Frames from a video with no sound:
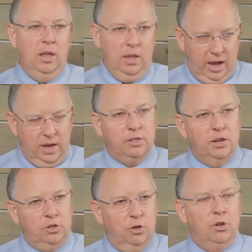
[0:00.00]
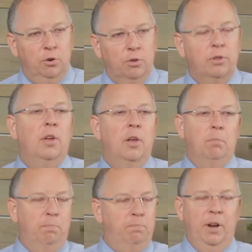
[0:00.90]
Yes, it's your tooth,
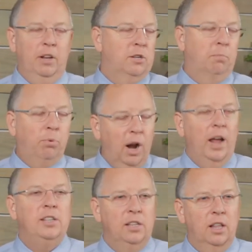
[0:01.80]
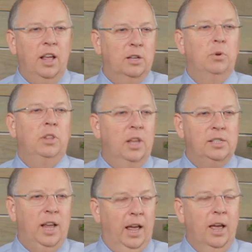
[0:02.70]
but it's surprising that that's what they
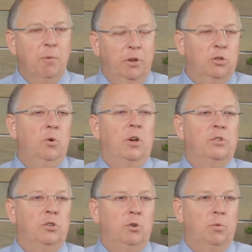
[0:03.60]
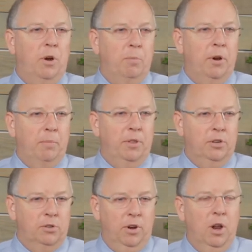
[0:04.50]
say because who else's tooth would I put up on
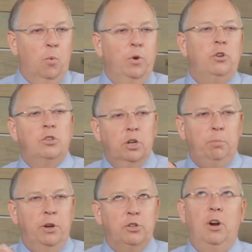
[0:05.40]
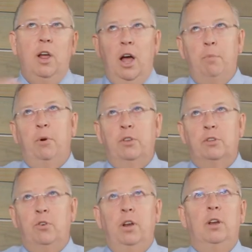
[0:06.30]
the screen? We just took a picture, I put it on the
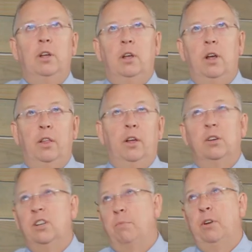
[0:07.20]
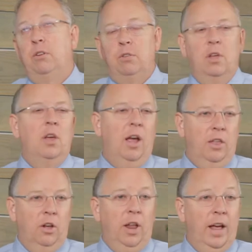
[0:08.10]
screen, and they go, Is that my tooth?
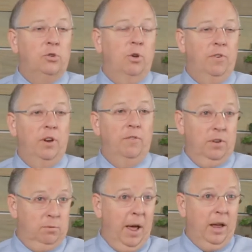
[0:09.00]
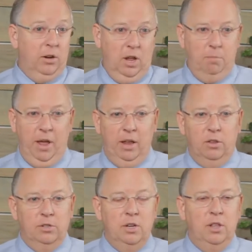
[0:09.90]
And they'll ask you if, if it's bad. Is that bad?
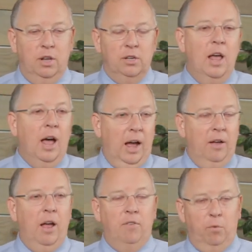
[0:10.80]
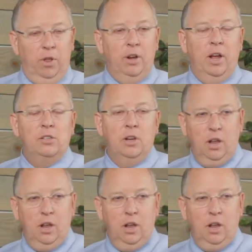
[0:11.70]
They'll see things. I have a really nice